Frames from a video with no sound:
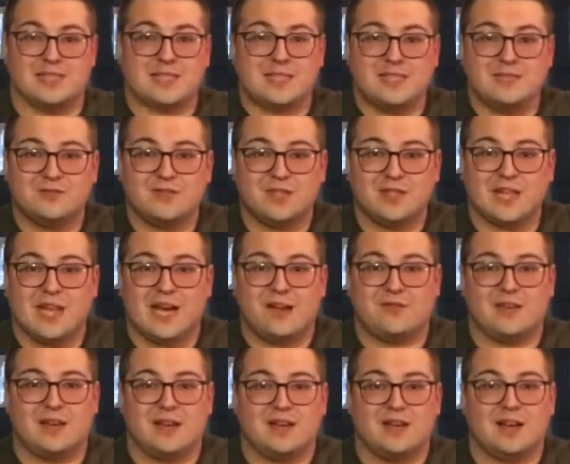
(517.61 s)
live the
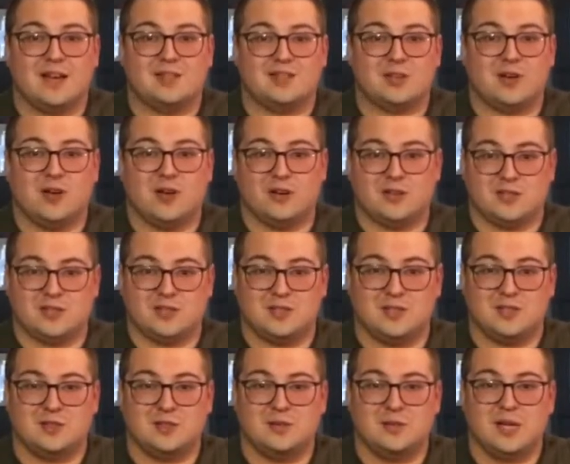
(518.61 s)
life that God has called us
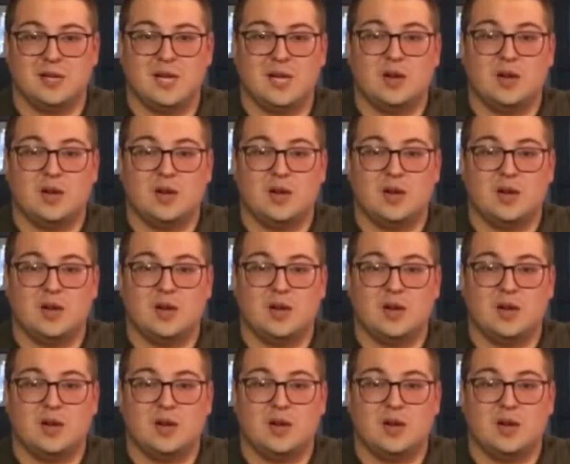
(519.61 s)
to,